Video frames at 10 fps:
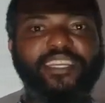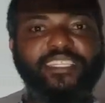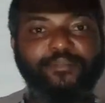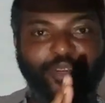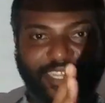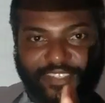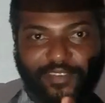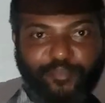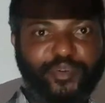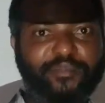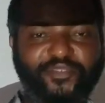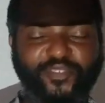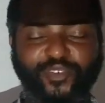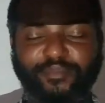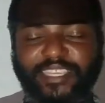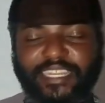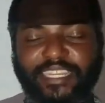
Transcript: Let's go ahead and pray before we begin.